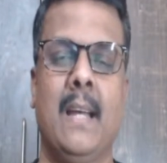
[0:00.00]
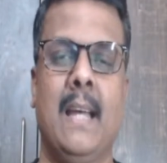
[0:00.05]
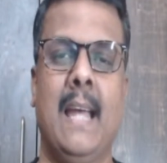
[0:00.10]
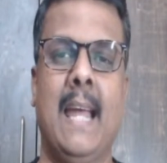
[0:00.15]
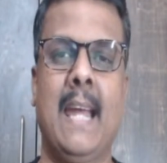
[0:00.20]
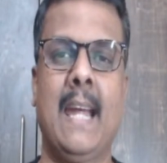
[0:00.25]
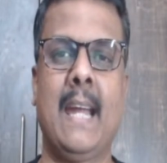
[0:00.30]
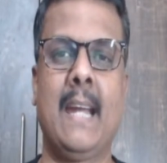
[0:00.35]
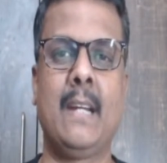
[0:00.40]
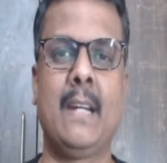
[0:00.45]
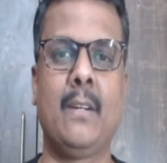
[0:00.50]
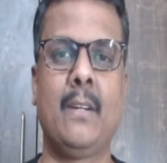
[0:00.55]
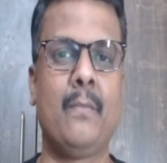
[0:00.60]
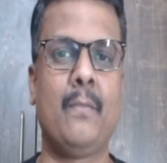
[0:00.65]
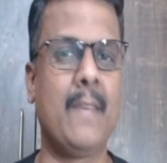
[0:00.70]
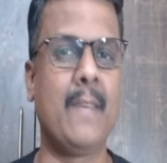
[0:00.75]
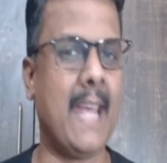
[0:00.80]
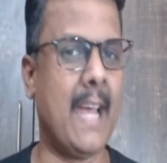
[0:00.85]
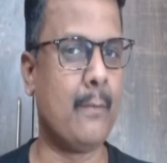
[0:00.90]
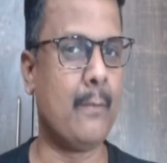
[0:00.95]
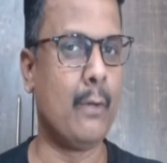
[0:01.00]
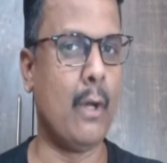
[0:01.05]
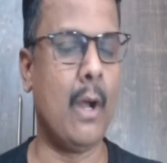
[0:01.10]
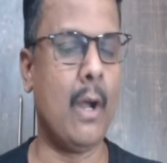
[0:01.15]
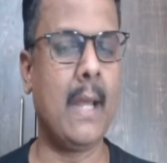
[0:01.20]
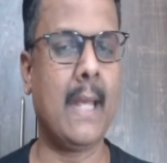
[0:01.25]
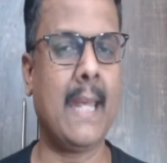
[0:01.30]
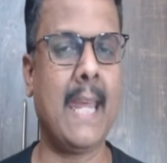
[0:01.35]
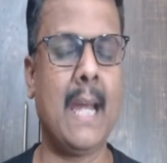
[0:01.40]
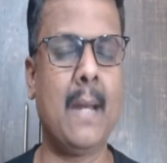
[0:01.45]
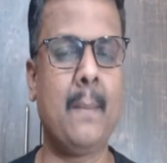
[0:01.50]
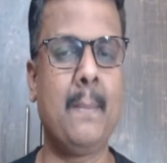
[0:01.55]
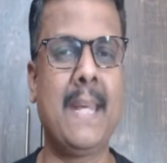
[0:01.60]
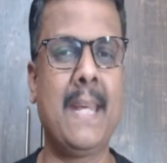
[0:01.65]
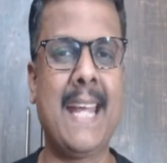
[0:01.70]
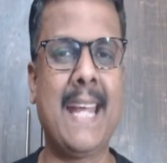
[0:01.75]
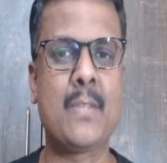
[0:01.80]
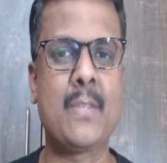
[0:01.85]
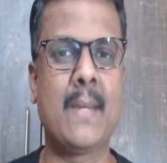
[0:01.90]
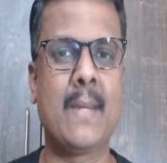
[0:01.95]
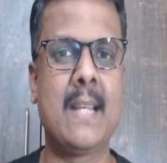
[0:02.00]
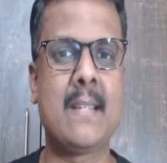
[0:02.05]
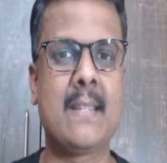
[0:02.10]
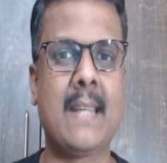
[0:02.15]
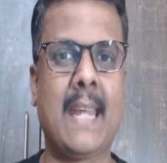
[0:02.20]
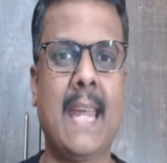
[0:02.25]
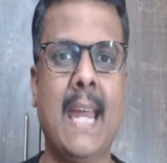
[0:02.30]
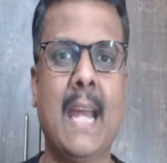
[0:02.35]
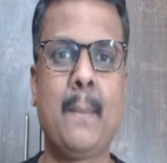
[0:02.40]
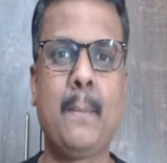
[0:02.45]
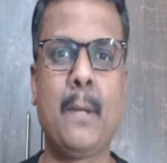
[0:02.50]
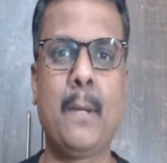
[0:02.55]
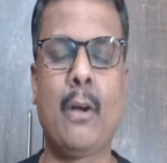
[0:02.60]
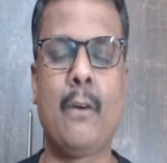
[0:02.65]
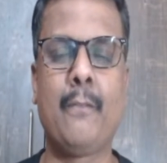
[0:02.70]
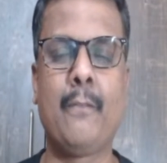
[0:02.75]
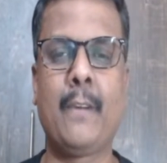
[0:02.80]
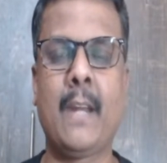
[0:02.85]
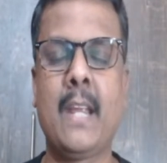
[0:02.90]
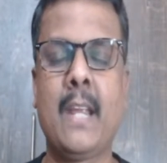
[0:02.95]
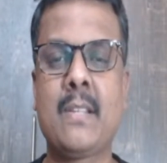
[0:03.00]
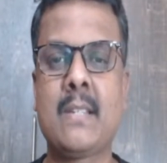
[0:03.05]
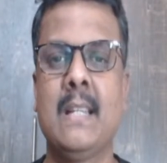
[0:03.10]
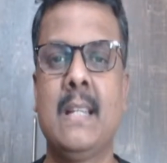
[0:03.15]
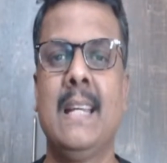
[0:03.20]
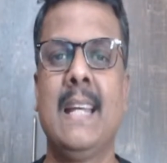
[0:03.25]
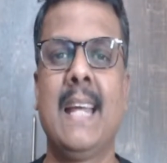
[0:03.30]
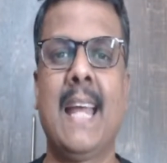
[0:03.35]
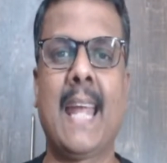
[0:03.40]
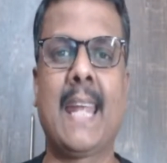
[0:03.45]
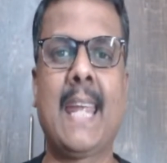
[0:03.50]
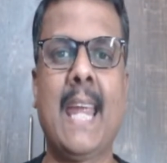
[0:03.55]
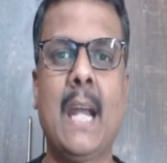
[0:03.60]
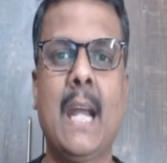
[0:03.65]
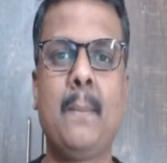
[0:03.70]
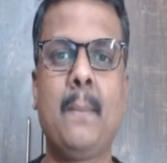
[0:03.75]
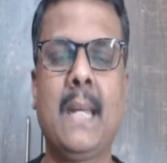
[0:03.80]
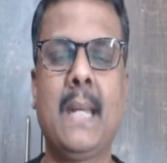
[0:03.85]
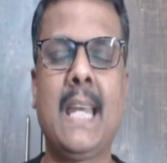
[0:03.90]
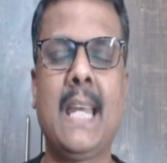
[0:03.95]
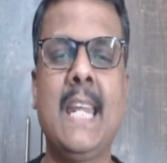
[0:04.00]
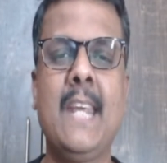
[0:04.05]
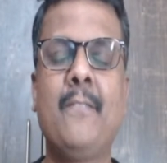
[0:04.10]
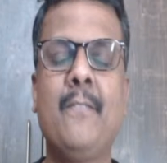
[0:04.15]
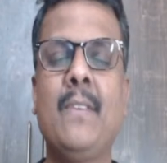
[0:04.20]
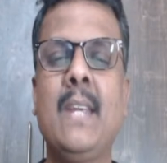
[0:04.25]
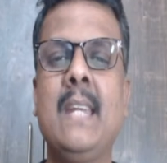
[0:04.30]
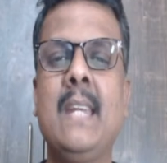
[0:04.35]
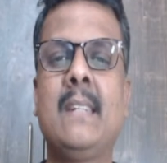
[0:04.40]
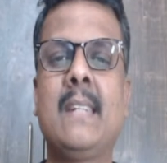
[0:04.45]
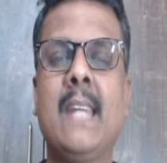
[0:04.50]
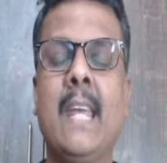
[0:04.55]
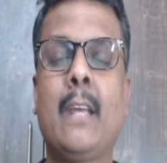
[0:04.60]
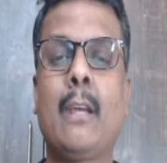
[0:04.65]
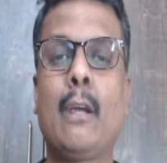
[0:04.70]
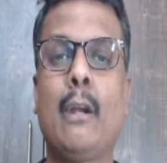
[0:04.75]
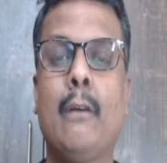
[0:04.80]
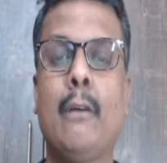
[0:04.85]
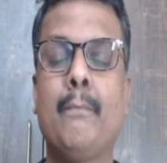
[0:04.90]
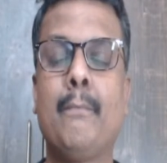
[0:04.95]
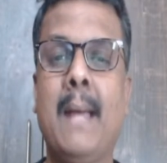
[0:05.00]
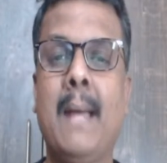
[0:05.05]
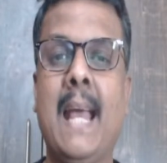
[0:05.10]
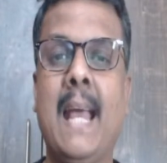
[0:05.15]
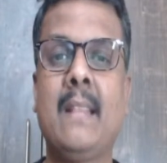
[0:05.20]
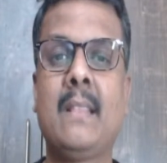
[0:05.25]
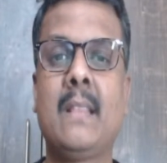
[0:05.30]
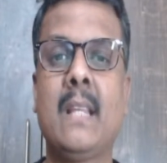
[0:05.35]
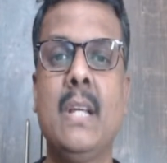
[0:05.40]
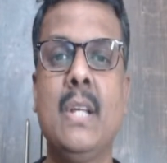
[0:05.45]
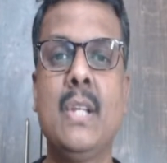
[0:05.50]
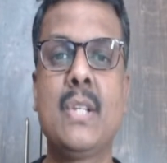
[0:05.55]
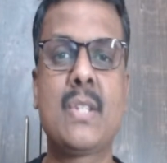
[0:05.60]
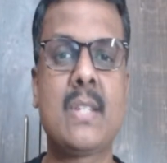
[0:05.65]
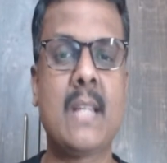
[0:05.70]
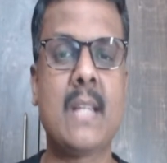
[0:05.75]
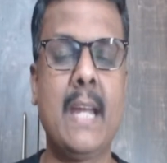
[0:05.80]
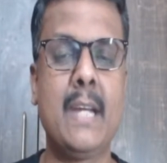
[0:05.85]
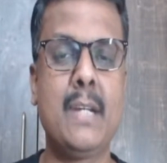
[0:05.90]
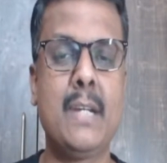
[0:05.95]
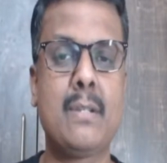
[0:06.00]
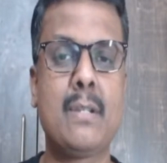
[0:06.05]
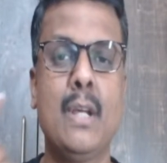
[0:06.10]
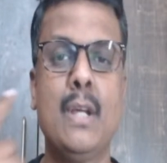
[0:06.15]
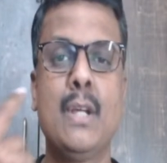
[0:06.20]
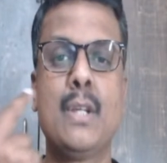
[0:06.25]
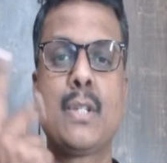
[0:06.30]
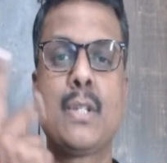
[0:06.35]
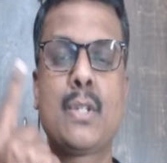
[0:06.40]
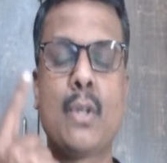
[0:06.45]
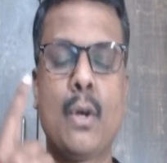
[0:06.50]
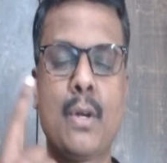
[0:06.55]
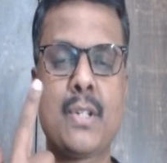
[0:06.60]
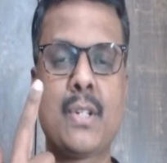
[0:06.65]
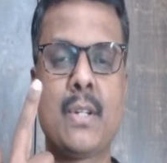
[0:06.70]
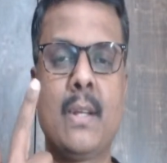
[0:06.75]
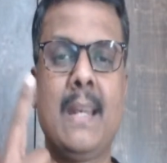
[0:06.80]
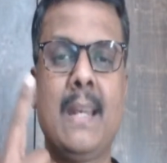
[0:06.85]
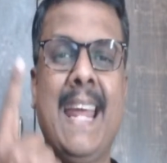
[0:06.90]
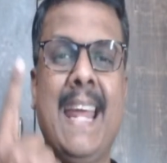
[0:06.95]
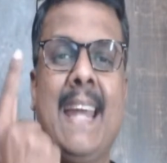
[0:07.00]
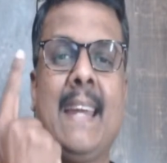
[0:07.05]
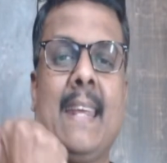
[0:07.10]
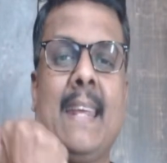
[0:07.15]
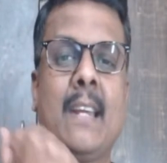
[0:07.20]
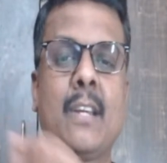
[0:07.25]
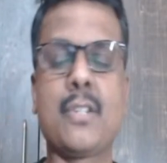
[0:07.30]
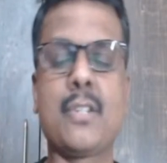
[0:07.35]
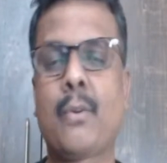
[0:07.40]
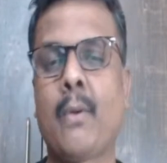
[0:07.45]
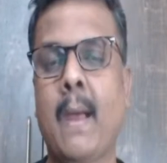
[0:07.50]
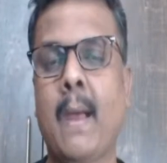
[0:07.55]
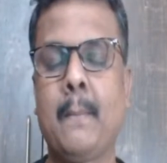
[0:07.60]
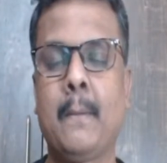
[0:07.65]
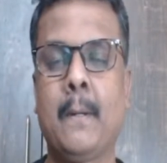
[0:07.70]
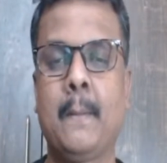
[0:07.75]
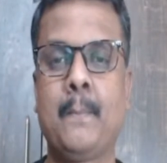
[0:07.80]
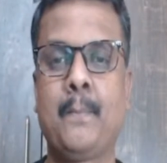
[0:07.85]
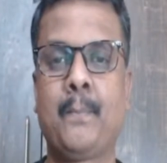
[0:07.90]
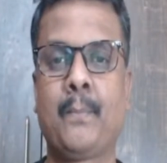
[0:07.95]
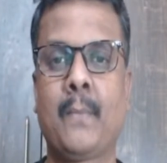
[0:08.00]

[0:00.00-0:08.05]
And we have non-academic as well as academic offerings. Academically, we take care of math, science, social and English grammar.